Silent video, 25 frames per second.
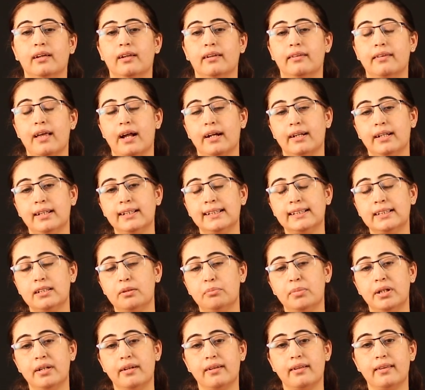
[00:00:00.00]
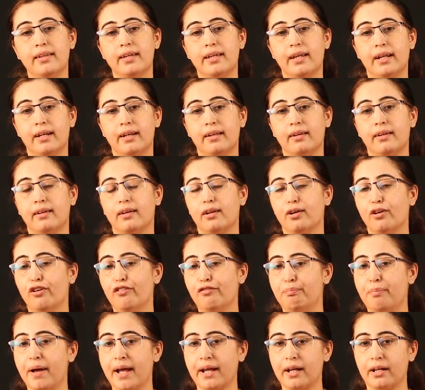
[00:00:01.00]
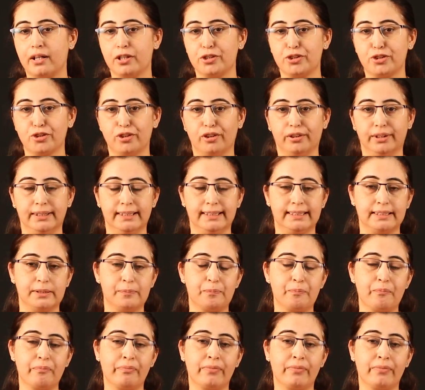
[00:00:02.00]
that is come under the category of bank assurance.